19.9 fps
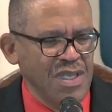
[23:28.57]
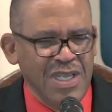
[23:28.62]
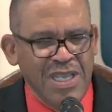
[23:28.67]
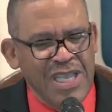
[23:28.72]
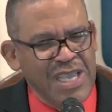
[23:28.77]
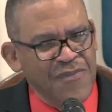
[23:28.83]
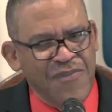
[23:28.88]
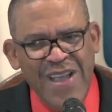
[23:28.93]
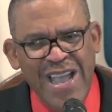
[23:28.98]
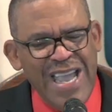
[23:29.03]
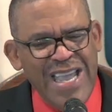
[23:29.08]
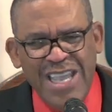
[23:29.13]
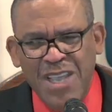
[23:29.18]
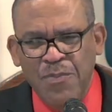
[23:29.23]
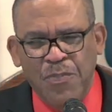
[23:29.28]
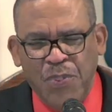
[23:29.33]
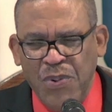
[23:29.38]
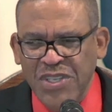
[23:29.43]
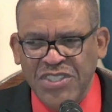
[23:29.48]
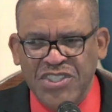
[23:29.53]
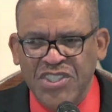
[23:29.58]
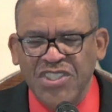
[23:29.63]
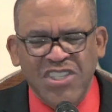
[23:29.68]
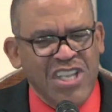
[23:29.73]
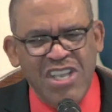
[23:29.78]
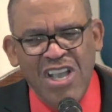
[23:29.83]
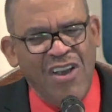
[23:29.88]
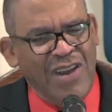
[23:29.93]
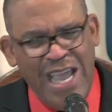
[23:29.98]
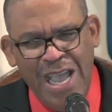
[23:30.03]
If I ain't preaching to
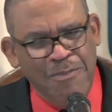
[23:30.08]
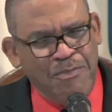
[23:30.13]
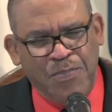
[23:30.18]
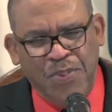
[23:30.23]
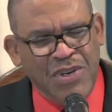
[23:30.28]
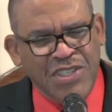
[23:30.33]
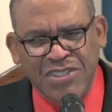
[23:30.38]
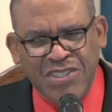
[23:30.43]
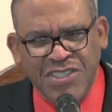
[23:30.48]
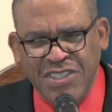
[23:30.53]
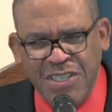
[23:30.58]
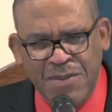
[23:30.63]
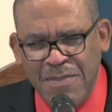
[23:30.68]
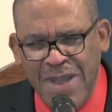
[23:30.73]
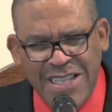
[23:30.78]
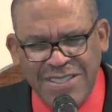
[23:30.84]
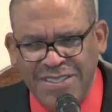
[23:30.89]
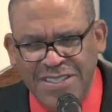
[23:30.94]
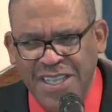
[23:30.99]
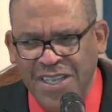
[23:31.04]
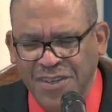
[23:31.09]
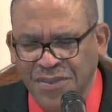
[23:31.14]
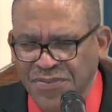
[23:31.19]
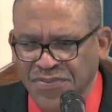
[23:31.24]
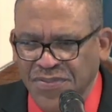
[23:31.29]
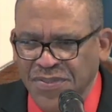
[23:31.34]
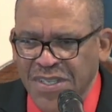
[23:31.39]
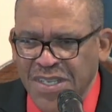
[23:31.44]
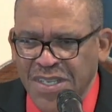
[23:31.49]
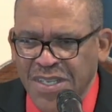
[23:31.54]
y'all, I'm preaching to
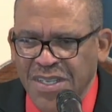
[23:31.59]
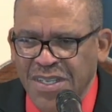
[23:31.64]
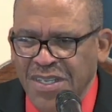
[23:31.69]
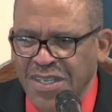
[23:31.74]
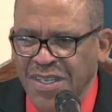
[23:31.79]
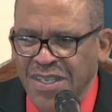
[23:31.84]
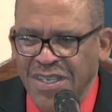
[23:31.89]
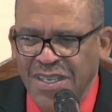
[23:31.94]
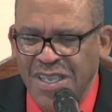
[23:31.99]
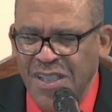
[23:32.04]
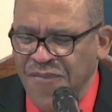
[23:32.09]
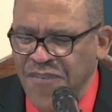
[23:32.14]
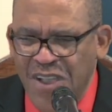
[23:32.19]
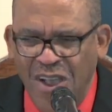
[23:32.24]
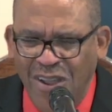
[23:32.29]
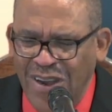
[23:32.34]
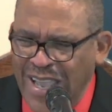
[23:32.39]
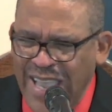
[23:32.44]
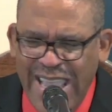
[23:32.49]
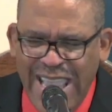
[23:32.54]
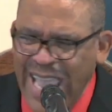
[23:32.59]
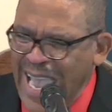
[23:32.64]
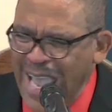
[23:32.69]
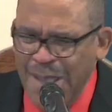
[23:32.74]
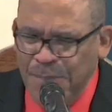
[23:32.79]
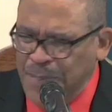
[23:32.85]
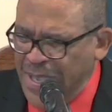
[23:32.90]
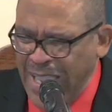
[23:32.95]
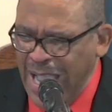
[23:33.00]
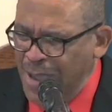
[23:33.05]
myself. If y'all ain't
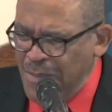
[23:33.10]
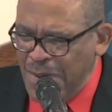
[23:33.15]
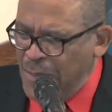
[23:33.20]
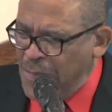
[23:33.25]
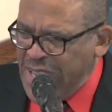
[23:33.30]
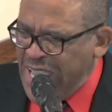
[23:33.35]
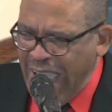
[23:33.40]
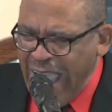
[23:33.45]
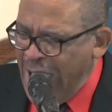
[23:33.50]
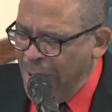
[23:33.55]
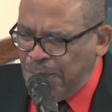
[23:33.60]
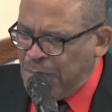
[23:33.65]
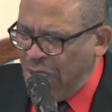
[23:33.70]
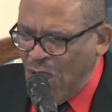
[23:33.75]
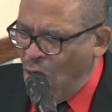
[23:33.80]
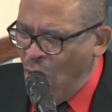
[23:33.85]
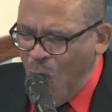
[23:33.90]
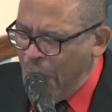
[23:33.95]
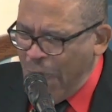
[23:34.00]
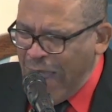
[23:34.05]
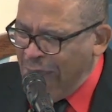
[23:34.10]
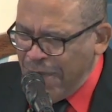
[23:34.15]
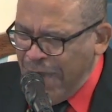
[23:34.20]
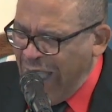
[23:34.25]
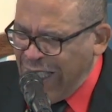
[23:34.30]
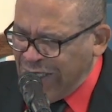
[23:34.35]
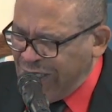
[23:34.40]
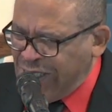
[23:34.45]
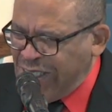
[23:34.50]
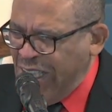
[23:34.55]
happy, I'm going to be happy all by
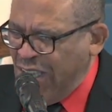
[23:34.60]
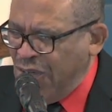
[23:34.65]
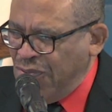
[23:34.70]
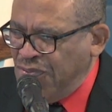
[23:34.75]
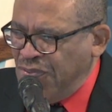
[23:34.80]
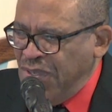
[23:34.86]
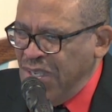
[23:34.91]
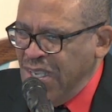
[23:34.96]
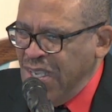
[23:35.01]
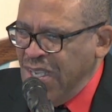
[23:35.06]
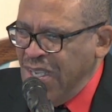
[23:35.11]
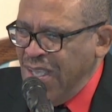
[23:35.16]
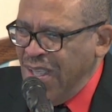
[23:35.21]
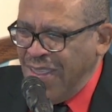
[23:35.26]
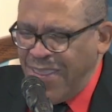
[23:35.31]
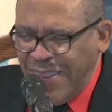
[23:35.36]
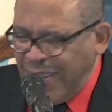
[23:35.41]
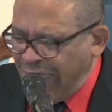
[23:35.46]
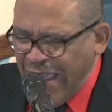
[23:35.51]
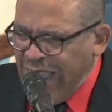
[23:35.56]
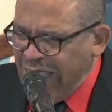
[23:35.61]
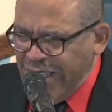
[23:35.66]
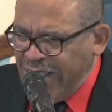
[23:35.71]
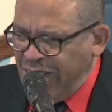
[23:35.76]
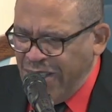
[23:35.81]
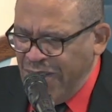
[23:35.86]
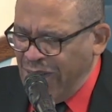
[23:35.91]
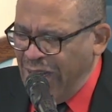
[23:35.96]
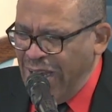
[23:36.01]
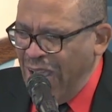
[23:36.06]
myself.
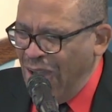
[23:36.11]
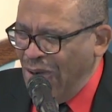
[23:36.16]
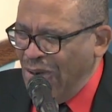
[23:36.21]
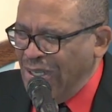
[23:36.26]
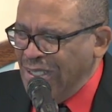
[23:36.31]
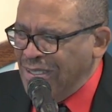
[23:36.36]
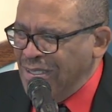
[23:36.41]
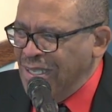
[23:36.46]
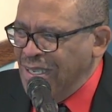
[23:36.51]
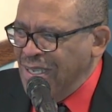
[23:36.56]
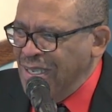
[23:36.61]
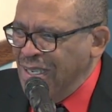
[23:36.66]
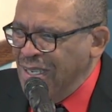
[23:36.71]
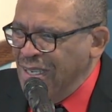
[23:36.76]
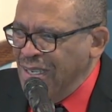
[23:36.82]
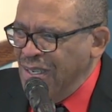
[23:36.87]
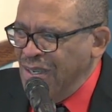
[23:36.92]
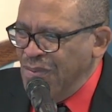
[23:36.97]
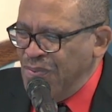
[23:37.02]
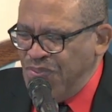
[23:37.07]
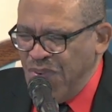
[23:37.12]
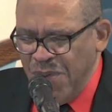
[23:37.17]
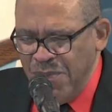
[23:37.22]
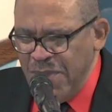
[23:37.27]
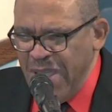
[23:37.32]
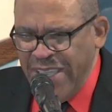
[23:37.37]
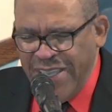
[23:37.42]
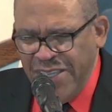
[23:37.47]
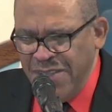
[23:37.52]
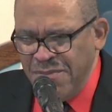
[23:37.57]
Thank you, Lord, for
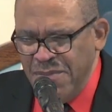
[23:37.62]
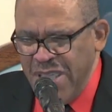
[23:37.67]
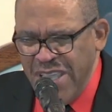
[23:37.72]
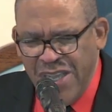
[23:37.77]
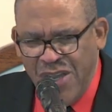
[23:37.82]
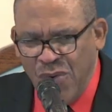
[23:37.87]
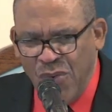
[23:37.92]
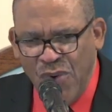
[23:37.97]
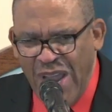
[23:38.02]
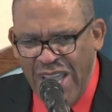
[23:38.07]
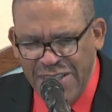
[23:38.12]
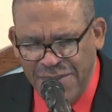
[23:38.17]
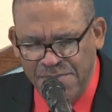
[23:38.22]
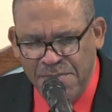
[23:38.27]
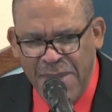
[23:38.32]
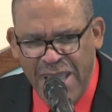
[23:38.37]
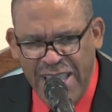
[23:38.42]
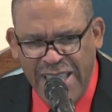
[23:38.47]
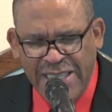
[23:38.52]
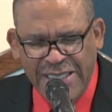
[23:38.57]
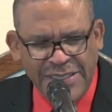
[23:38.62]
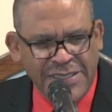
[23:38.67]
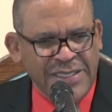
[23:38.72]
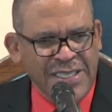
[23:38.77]
making me a right man.